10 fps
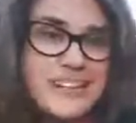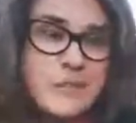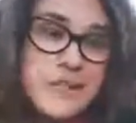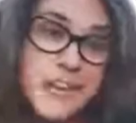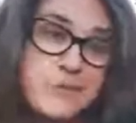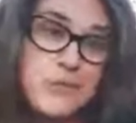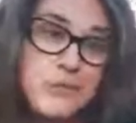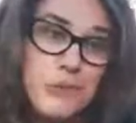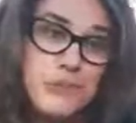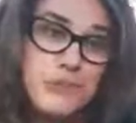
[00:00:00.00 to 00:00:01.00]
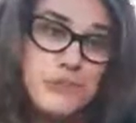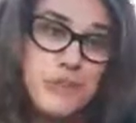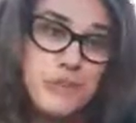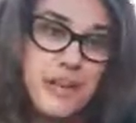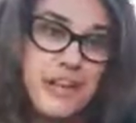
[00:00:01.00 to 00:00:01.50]
And it becomes corrosive
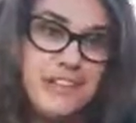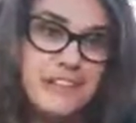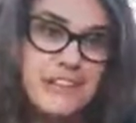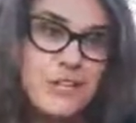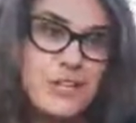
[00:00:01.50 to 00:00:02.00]
to the brain.